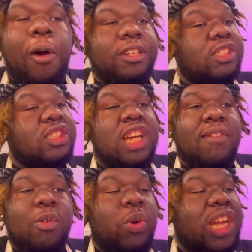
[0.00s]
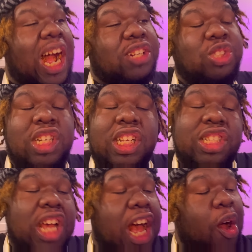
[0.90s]
It's giving we got Chili's
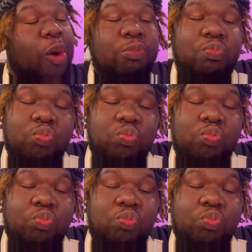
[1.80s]
at home.